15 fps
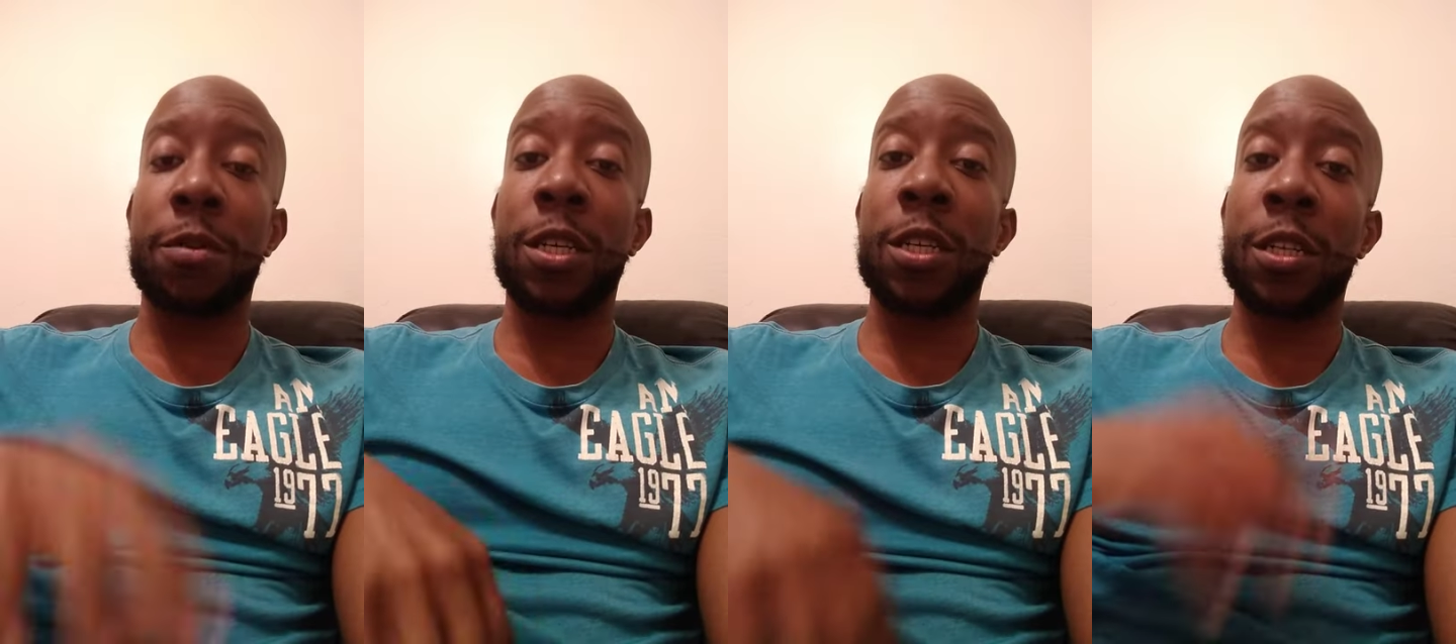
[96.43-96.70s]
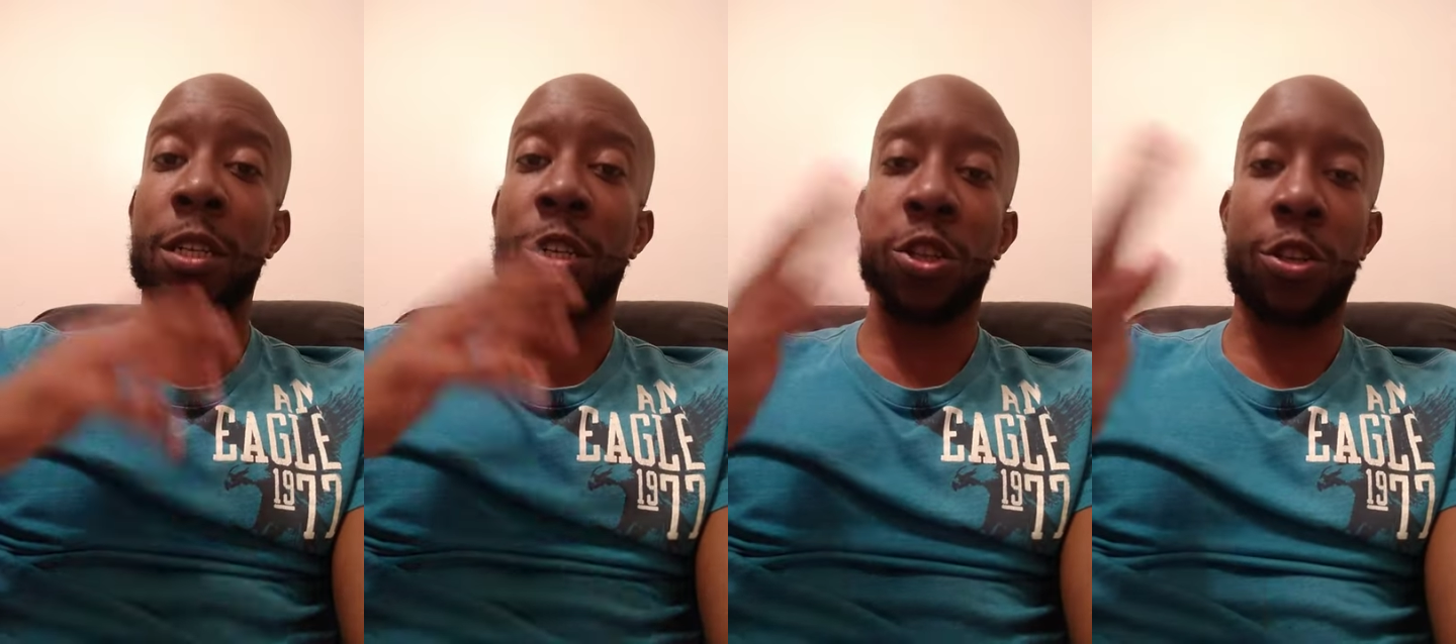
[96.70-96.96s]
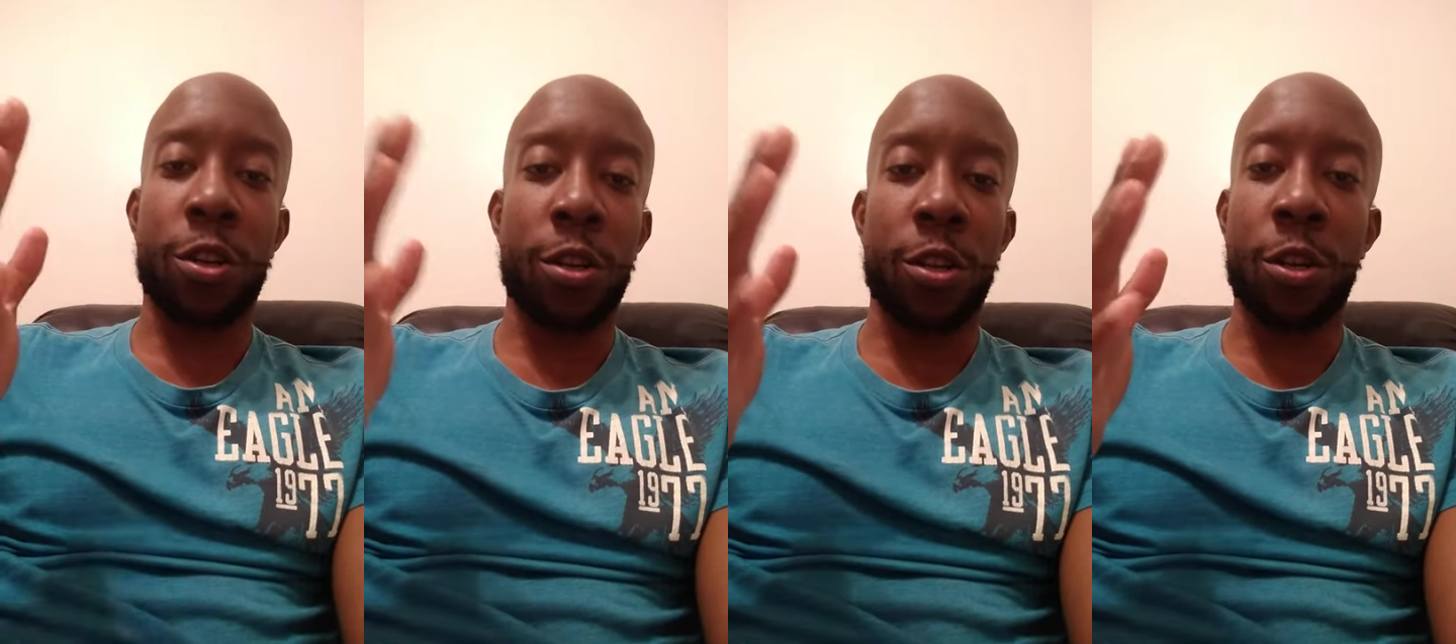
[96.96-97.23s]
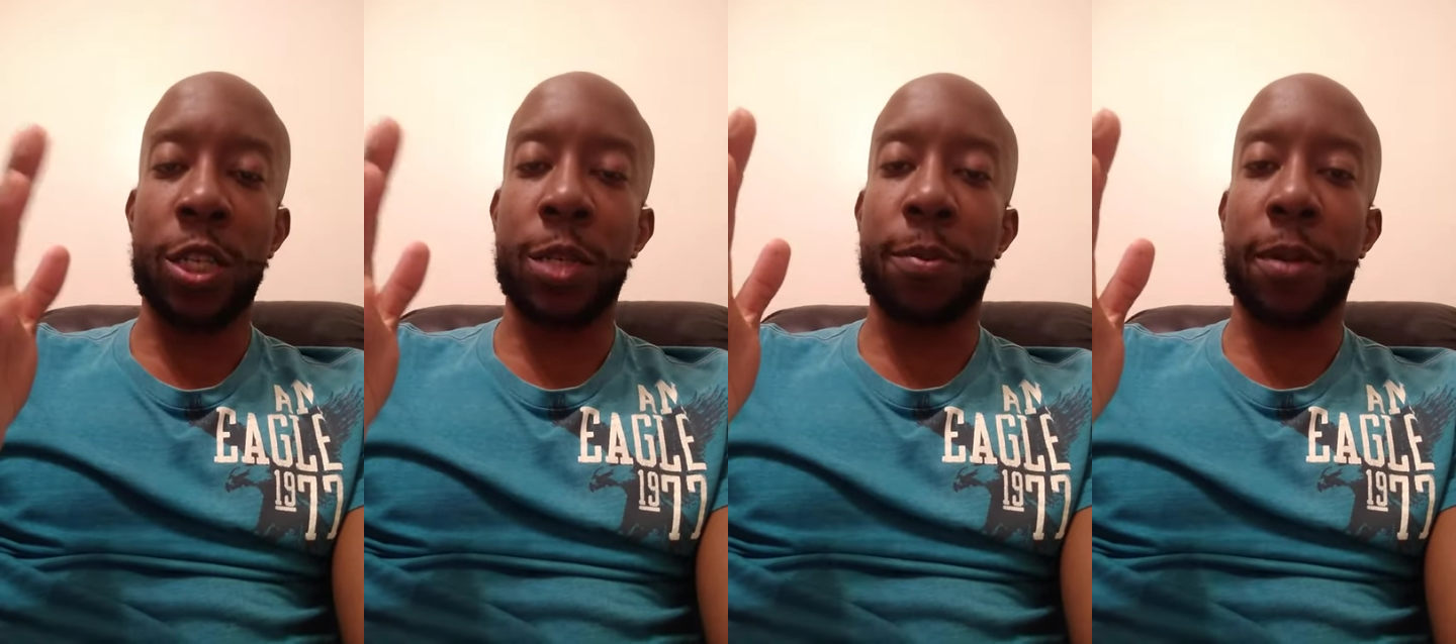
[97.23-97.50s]
Because sure,
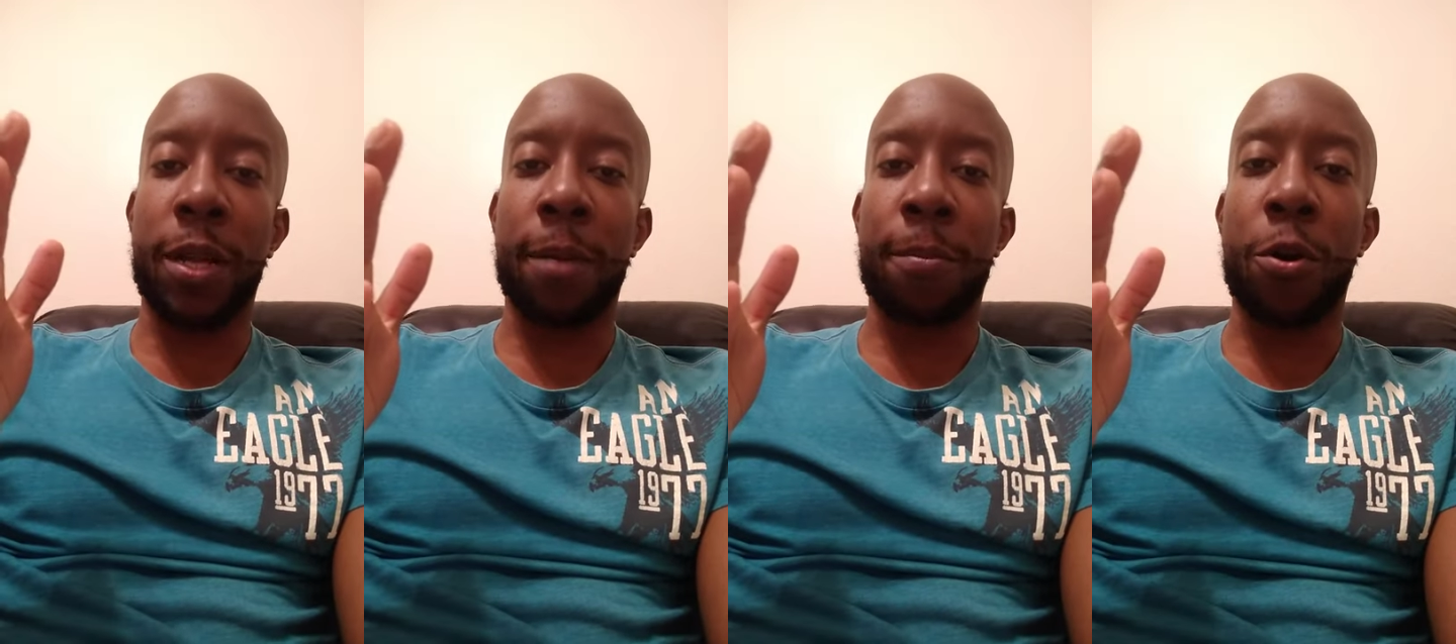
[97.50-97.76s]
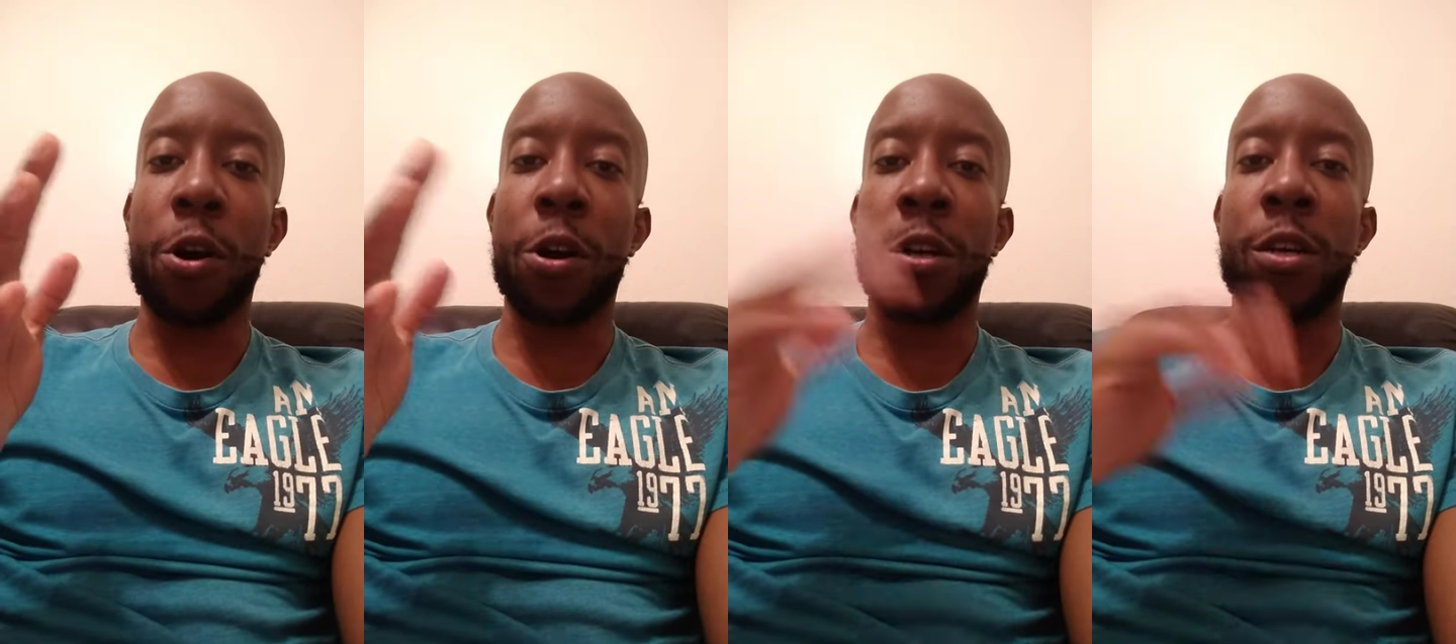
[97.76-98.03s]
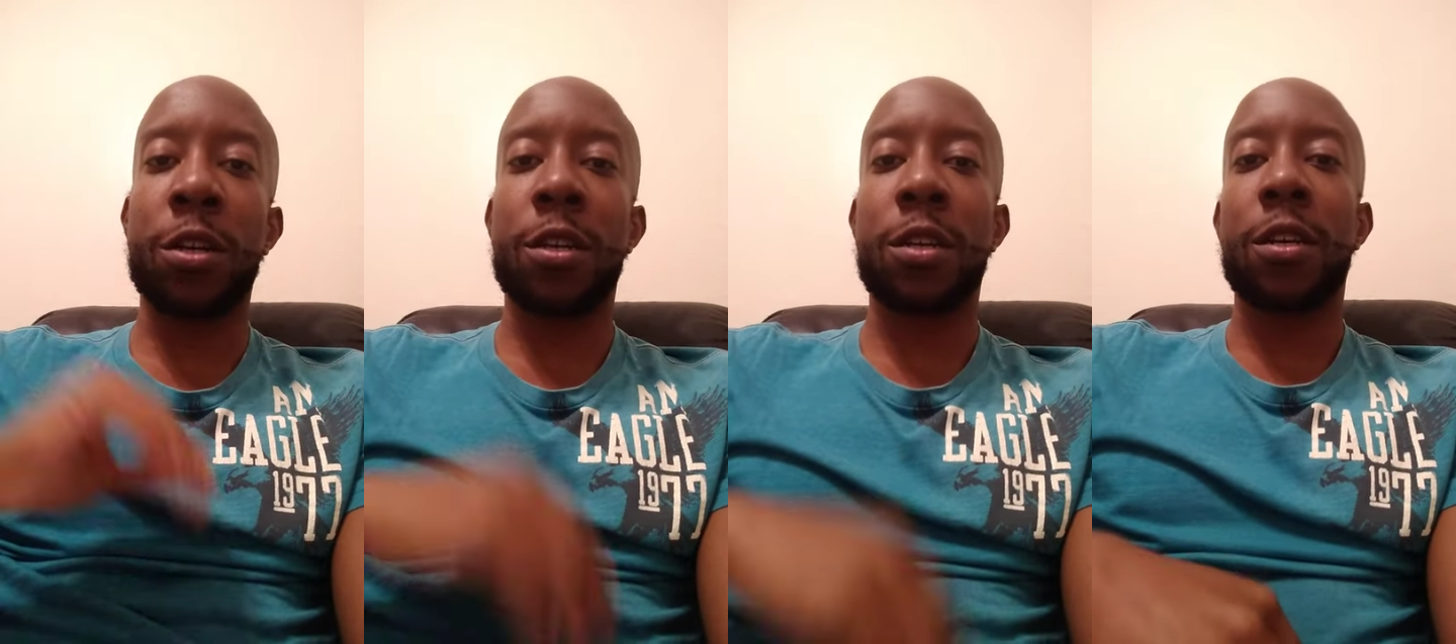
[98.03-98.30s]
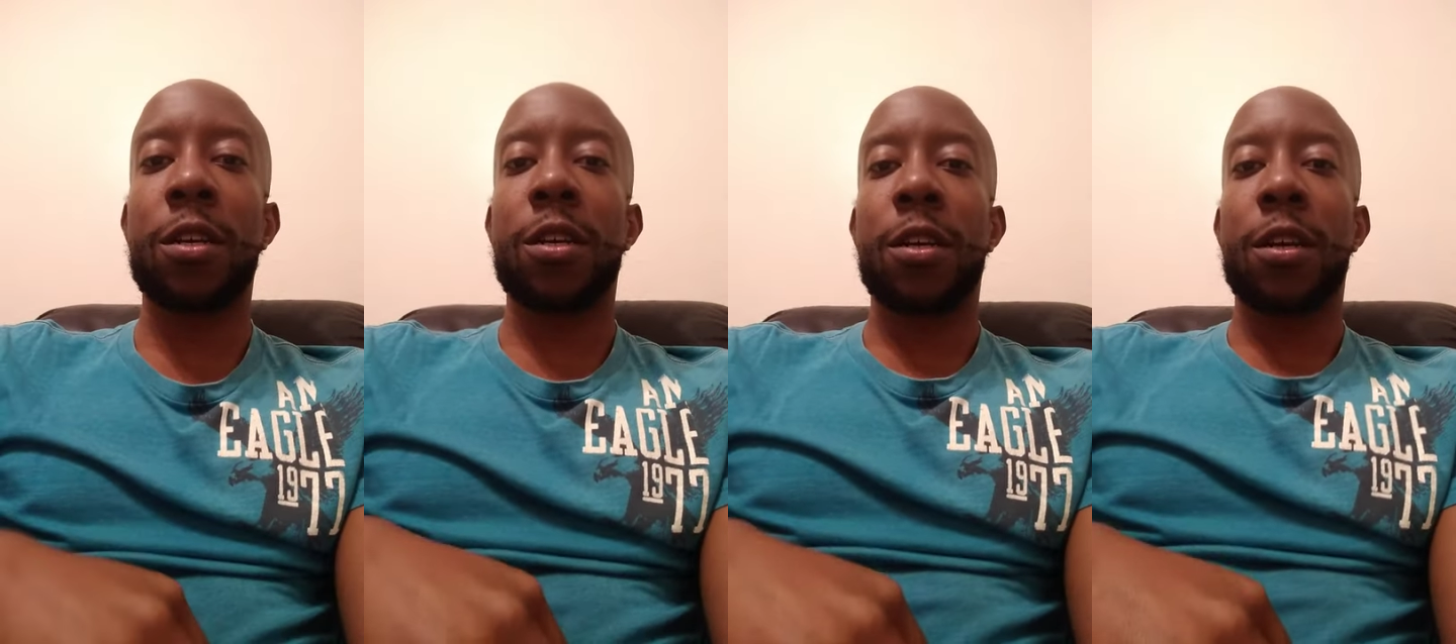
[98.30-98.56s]
looks play a part.
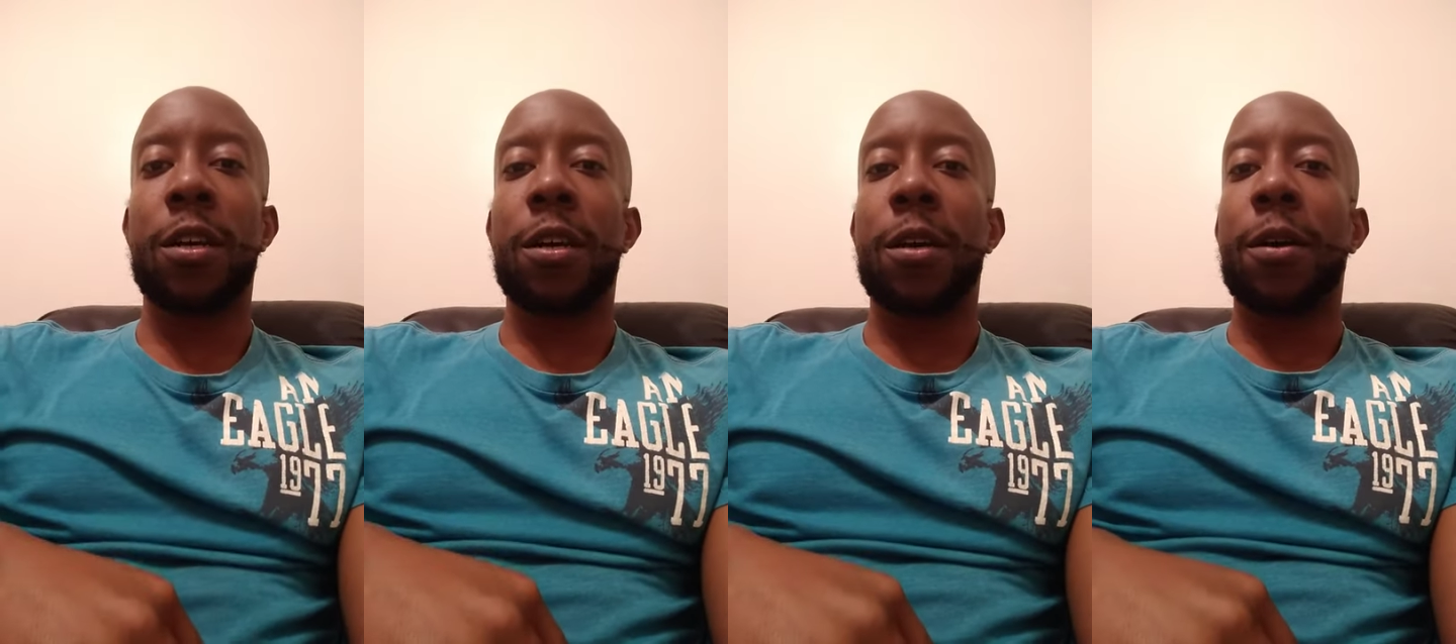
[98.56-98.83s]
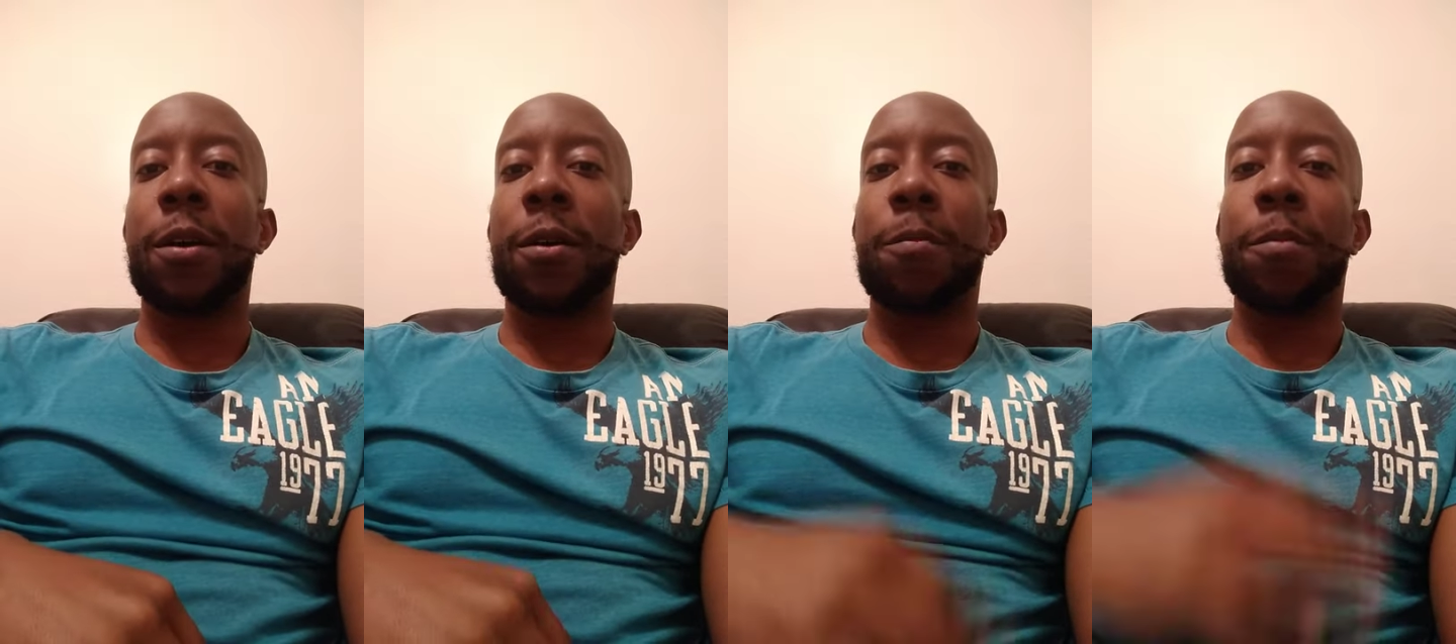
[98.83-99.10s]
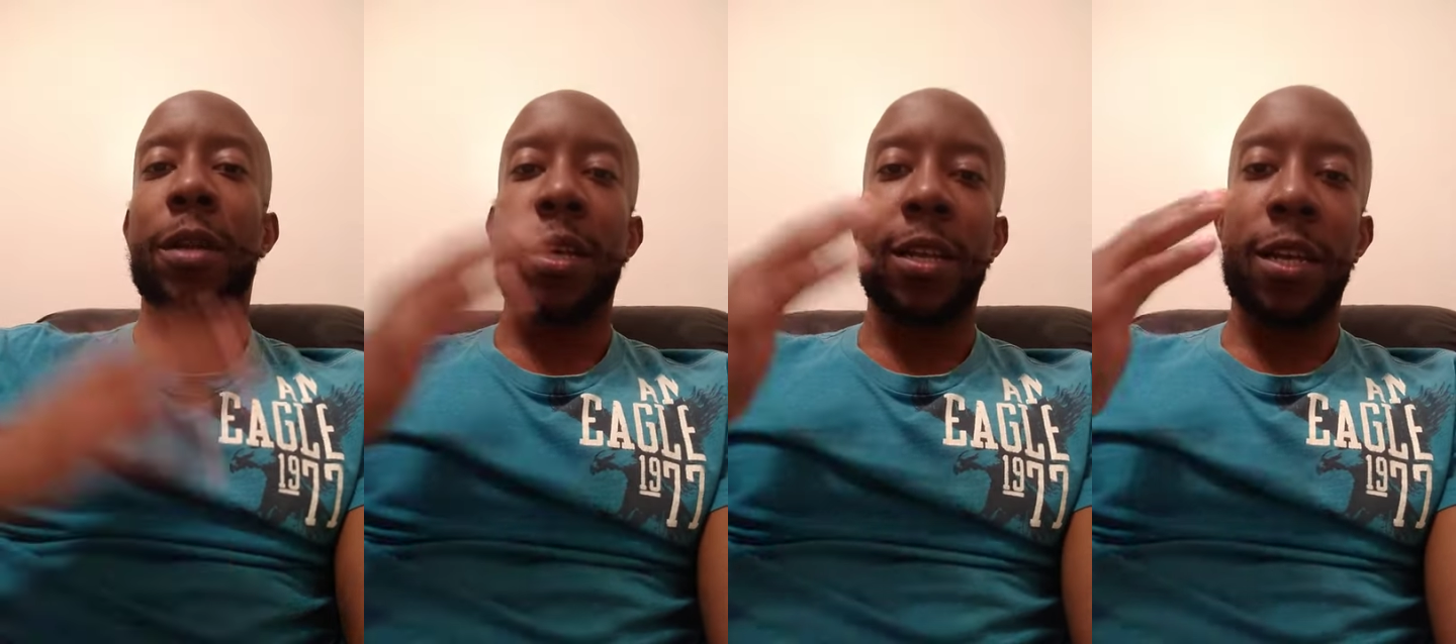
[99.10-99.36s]
But